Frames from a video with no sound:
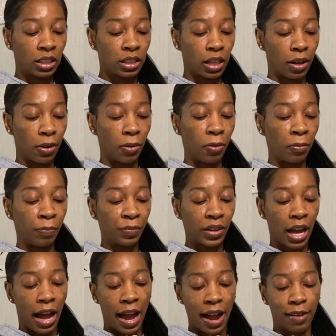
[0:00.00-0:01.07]
So
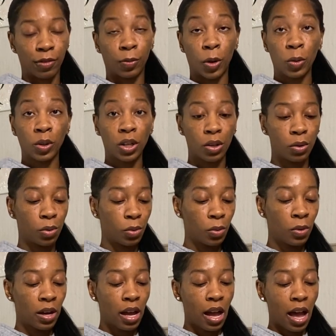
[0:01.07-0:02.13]
I have a Roku,
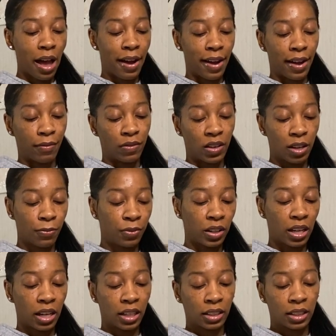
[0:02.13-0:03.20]
I have
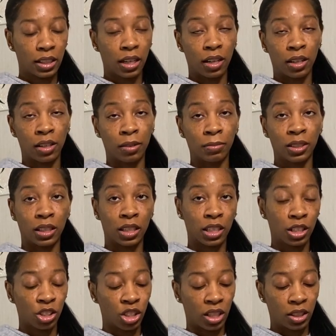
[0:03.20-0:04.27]
Netflix,
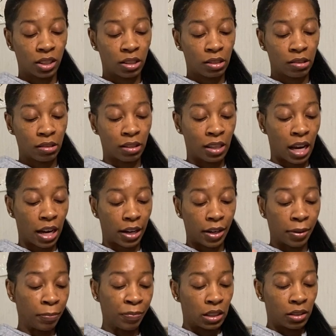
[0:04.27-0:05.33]
Sling's just
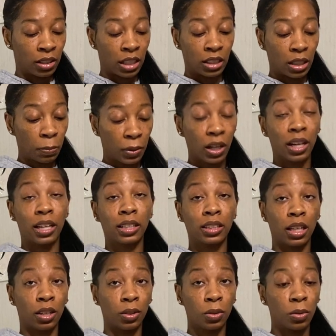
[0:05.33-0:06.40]
there, Disney Plus,
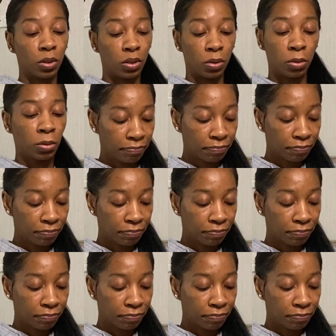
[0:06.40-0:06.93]
and Hulu.